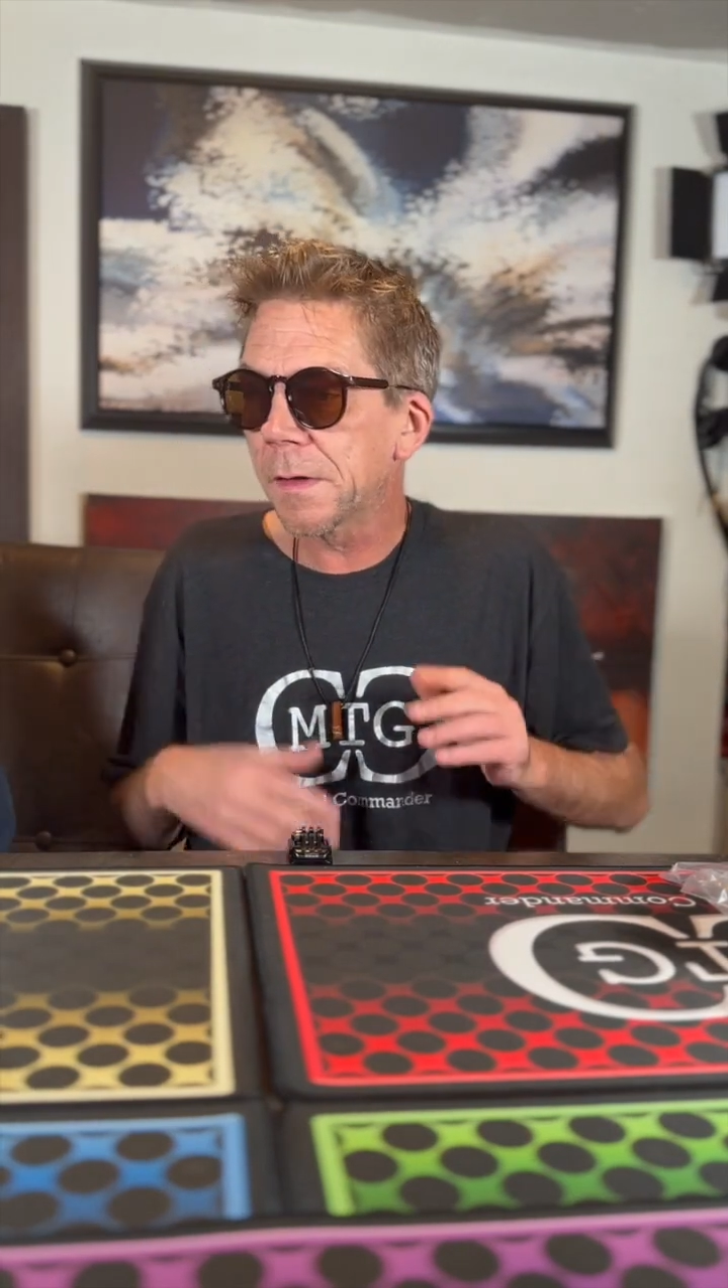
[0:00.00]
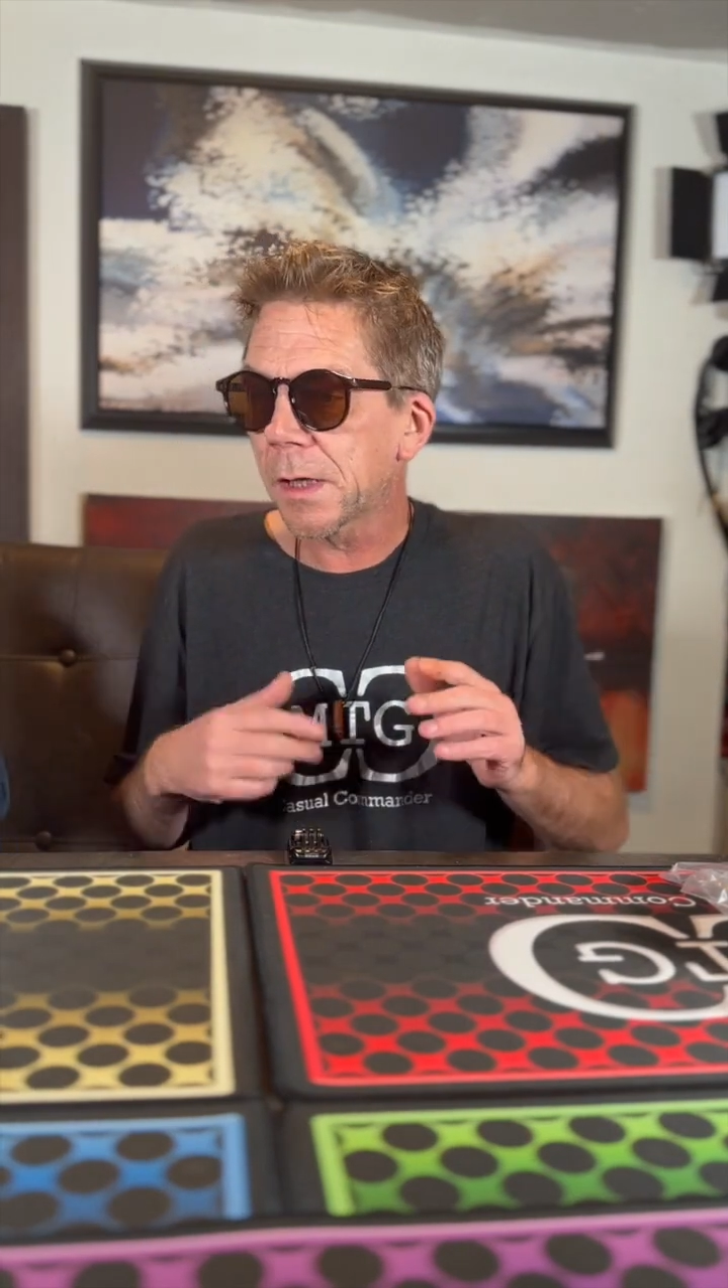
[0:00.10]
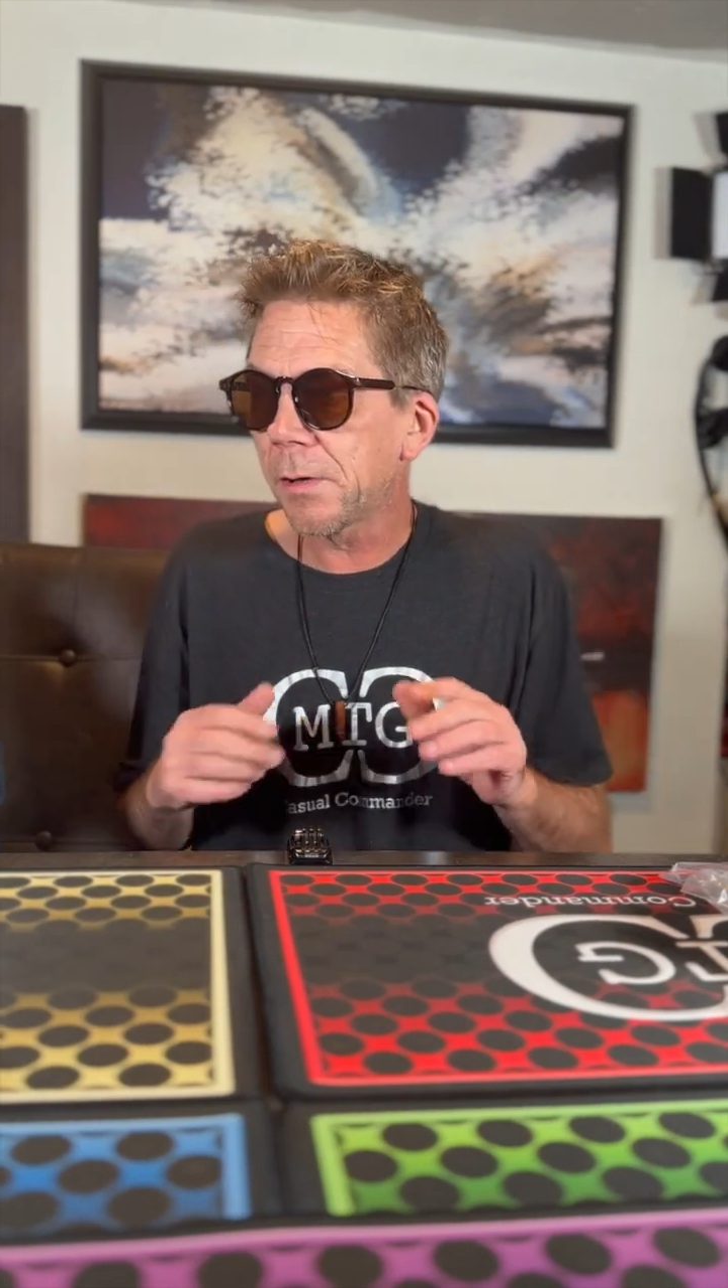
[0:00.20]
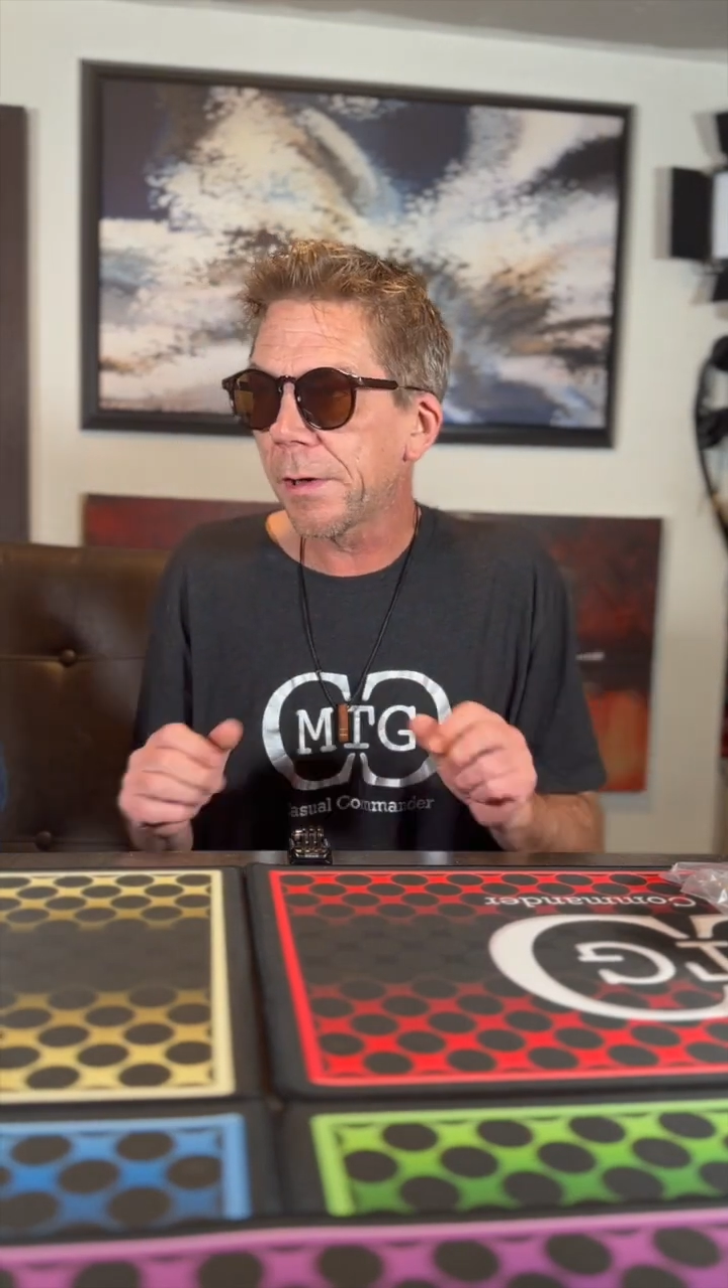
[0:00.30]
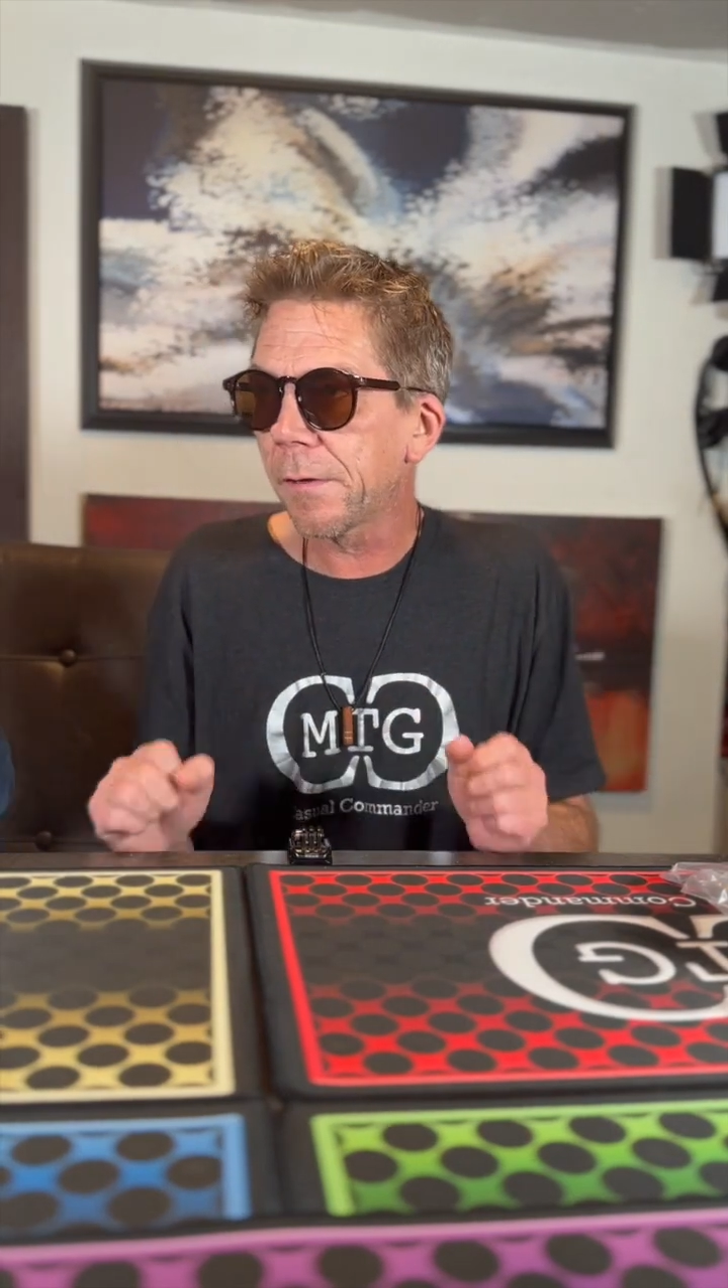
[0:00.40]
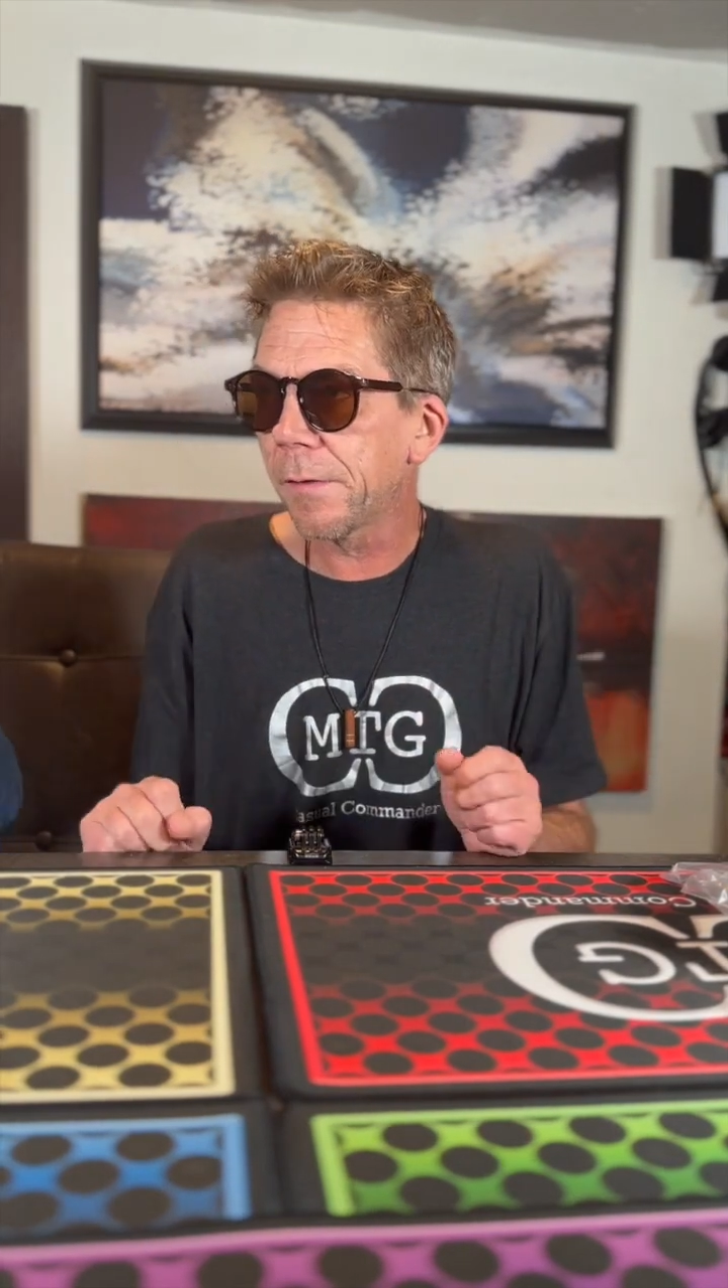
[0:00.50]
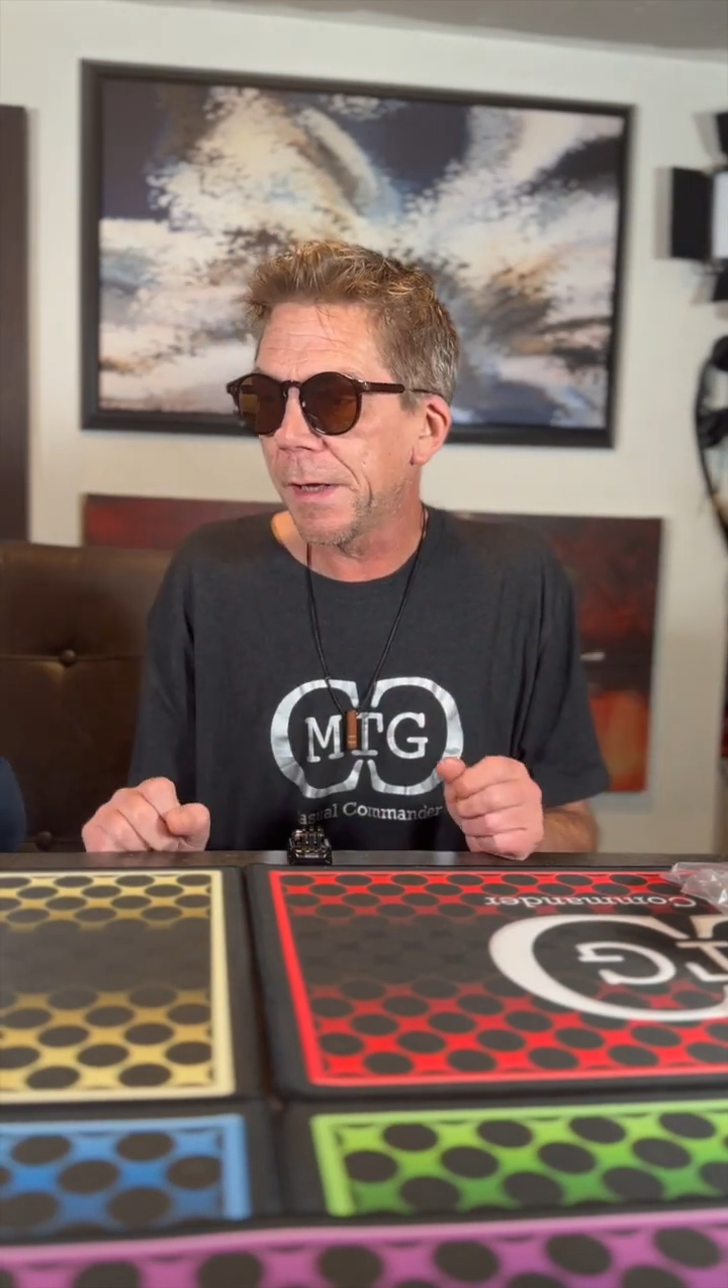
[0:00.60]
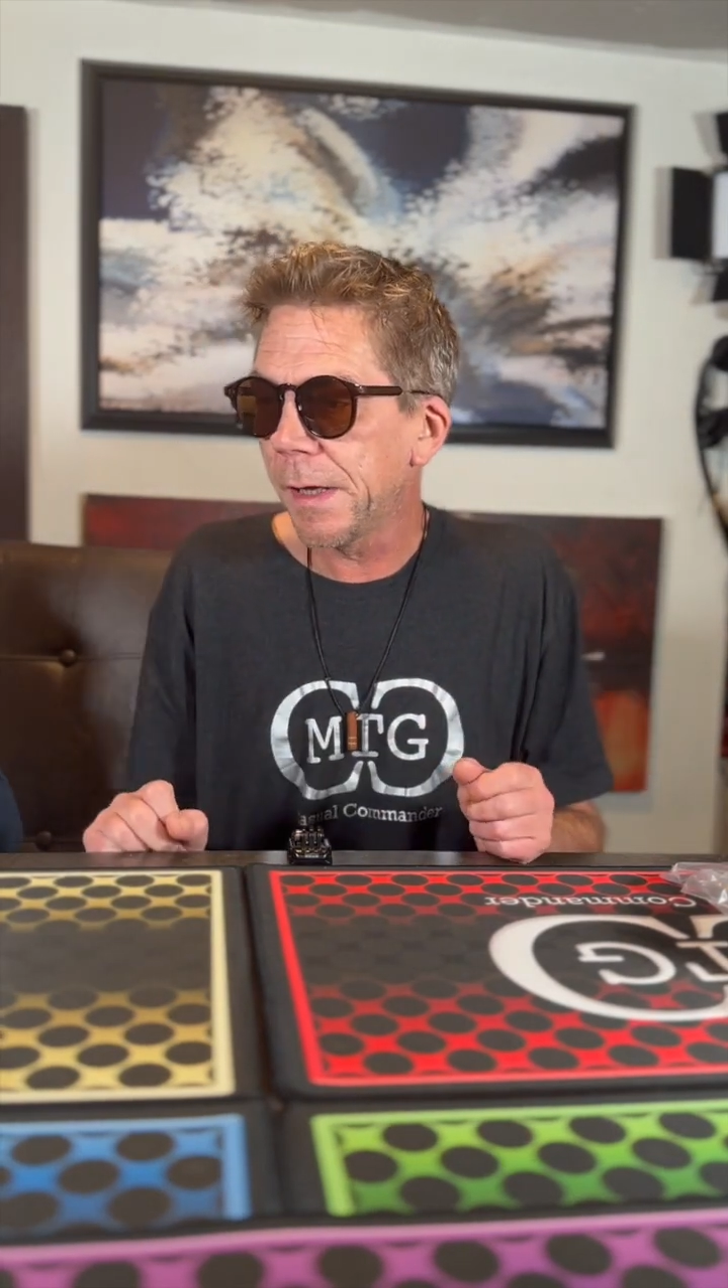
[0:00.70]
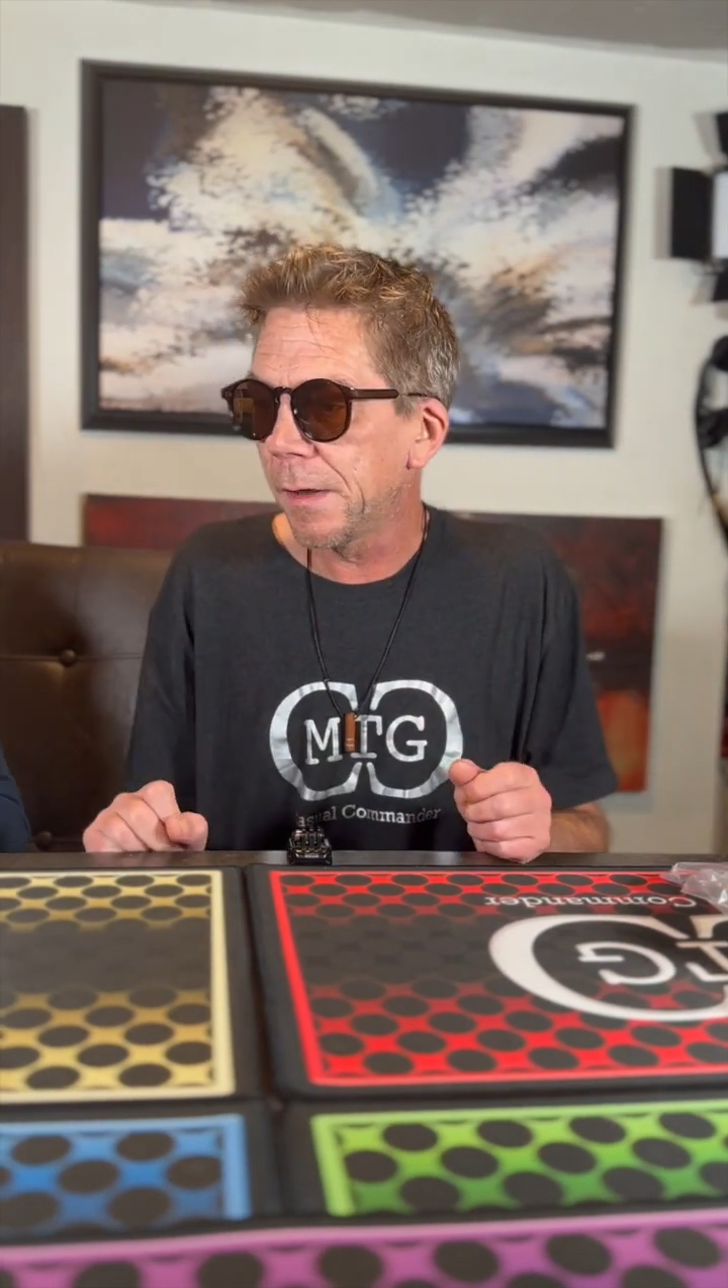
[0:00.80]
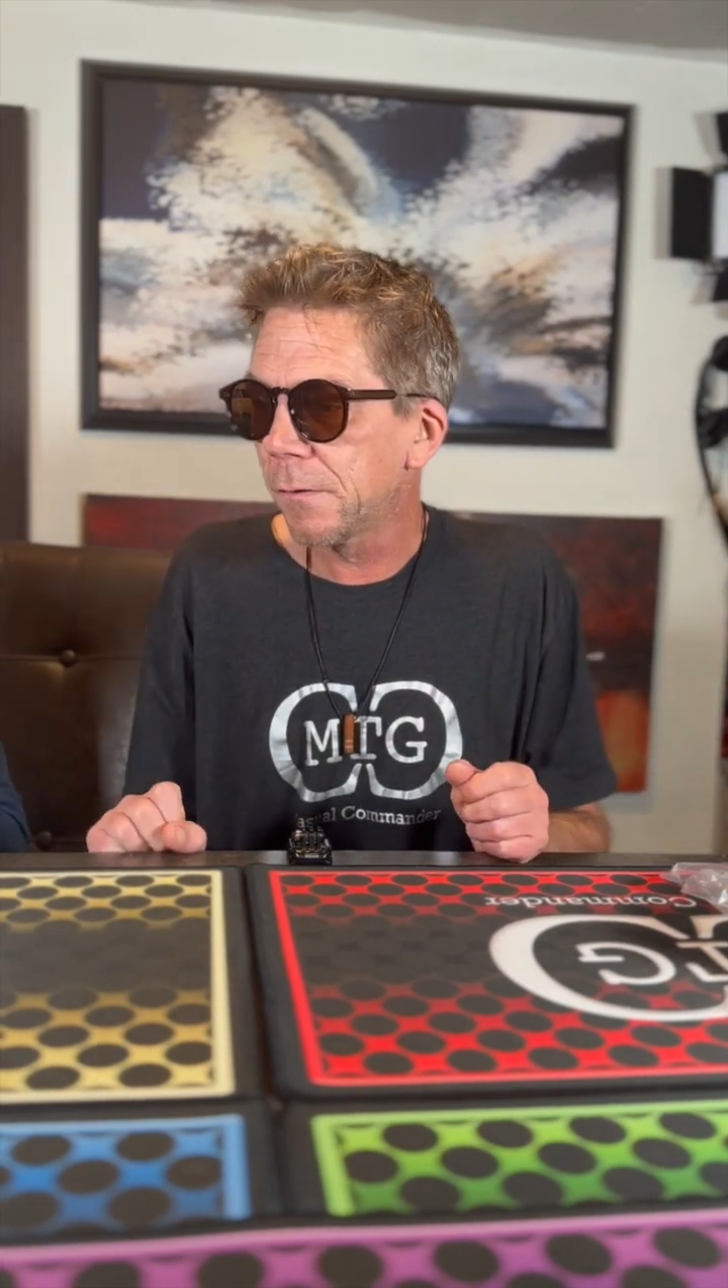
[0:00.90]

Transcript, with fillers: clarity